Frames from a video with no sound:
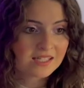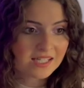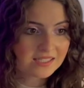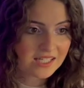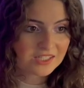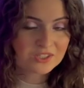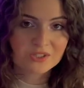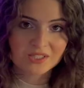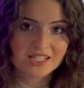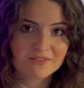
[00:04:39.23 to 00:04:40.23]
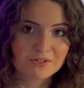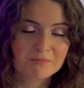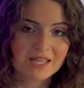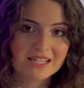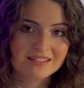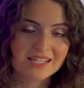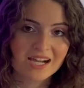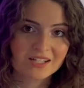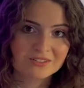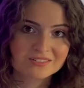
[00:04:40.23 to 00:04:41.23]
And then, you know, like every man in the
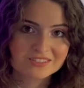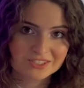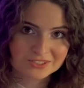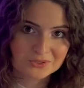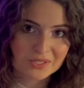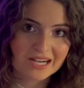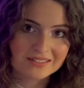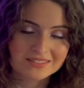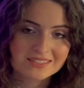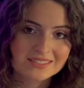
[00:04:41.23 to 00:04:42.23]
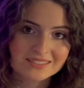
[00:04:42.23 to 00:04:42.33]
aisle turns around.